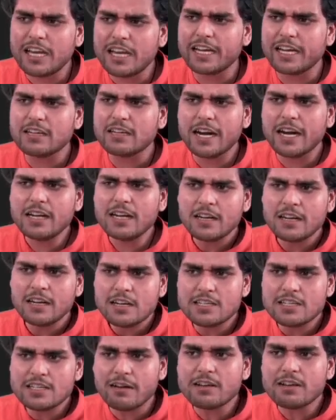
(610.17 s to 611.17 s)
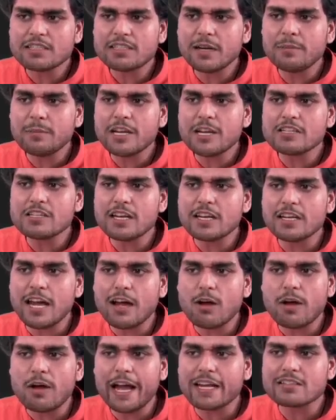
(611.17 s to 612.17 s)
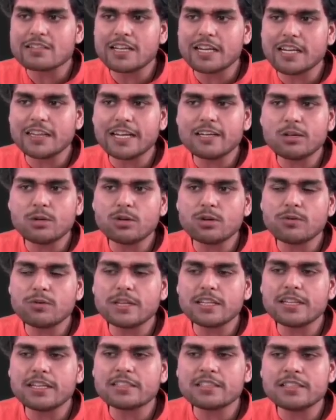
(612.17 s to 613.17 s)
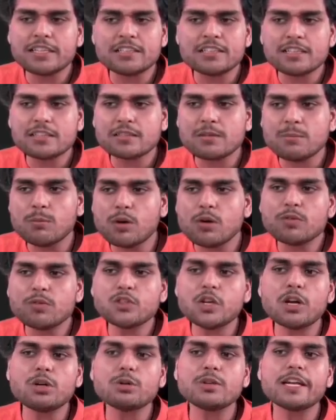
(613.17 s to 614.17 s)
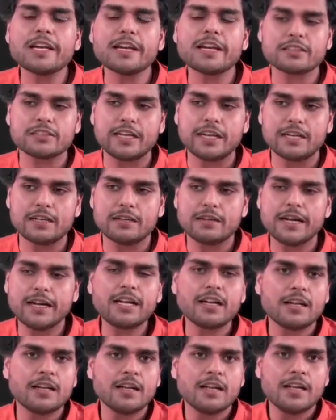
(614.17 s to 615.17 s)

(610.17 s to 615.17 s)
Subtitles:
right? JavaScript engine now has nothing to do with this. It just moves on to the next line, right?